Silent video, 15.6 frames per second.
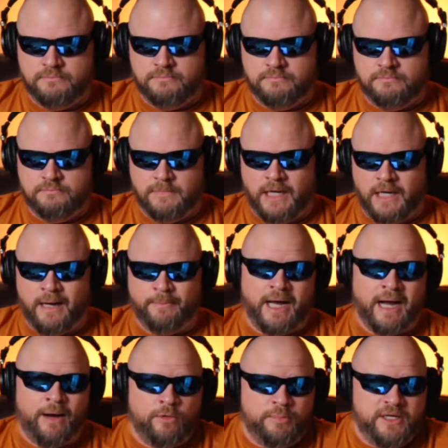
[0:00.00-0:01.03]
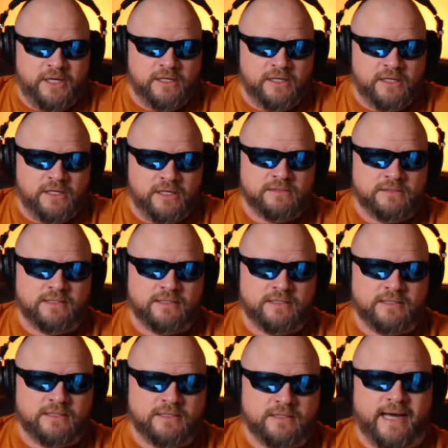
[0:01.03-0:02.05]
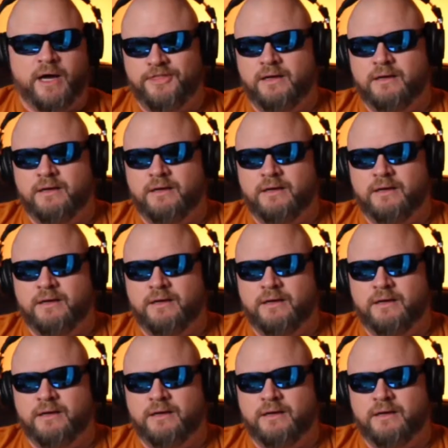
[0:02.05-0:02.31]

I would be excited about it. I think,